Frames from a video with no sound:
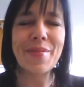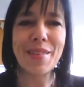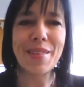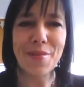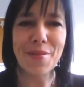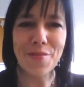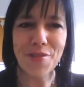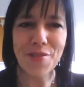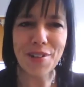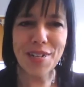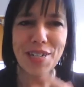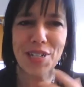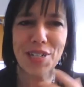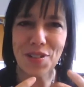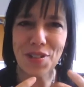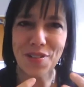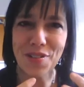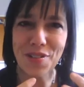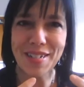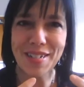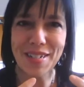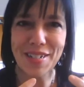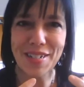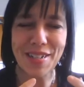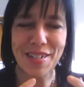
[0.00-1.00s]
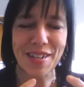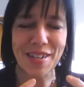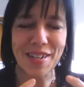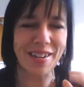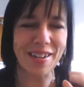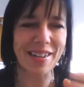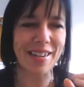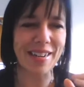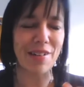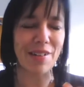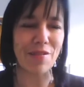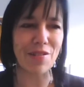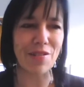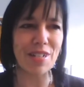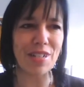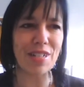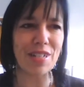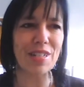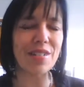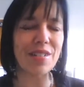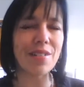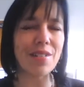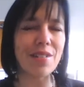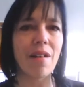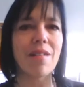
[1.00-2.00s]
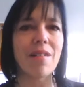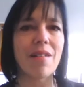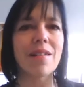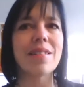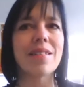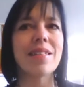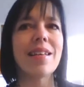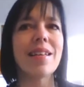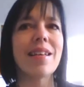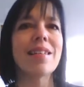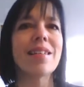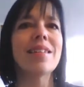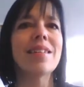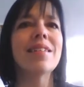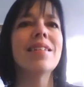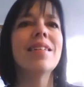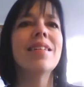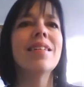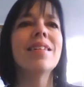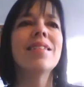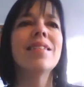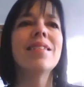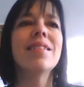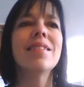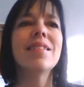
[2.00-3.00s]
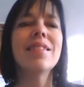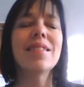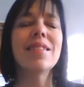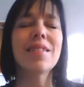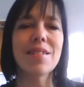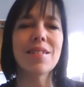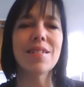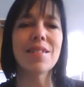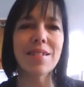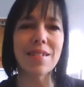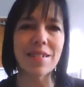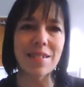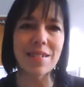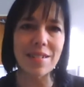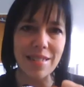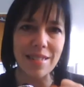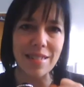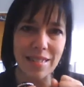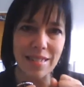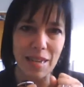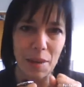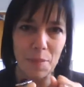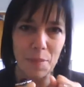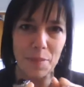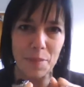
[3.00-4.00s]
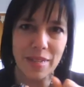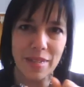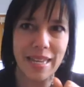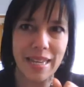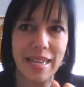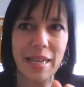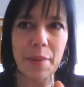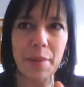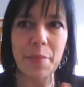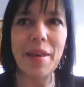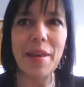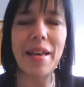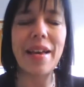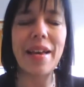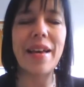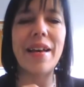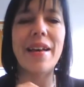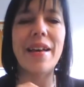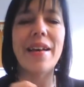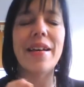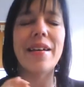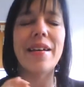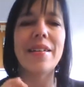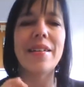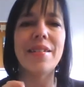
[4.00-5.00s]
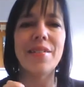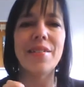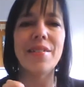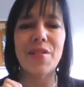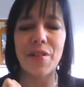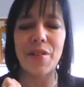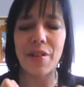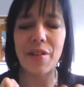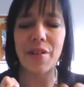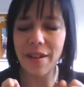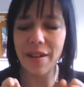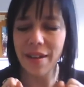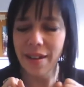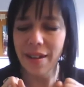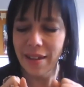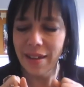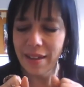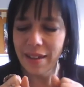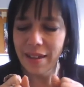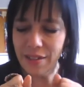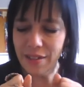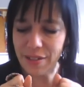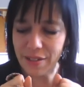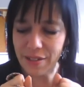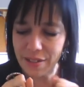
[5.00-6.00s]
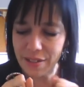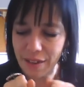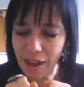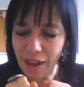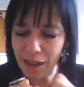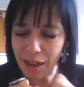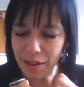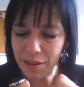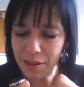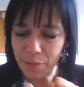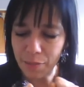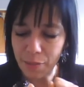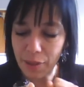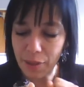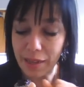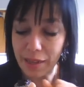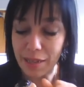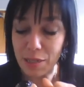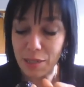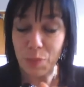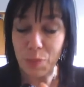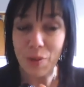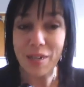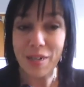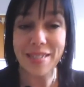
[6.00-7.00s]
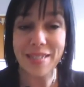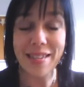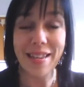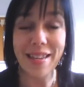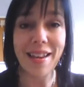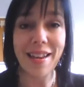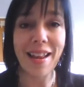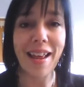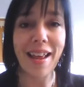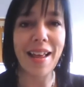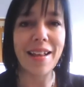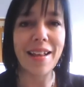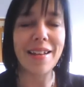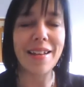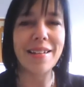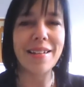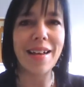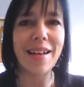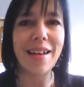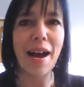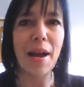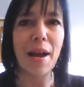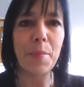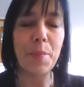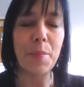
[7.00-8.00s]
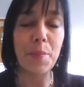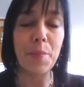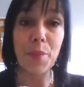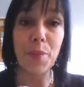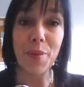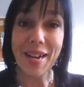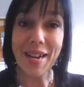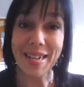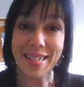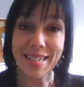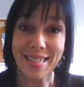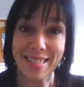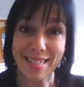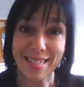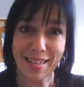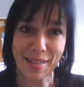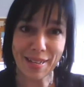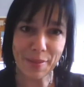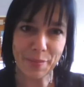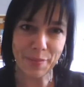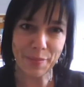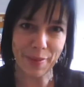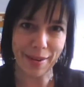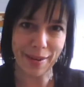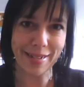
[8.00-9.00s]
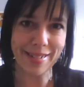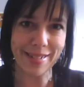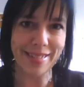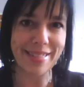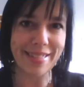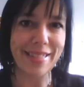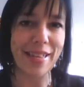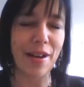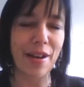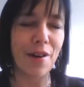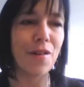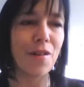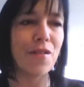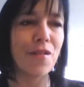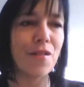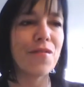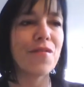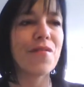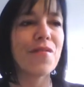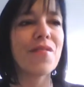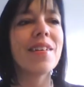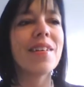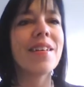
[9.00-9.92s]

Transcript: I'm very tuned into her, and I'm just noticing her stumbling a bit or just not being as present. And I'm bracing myself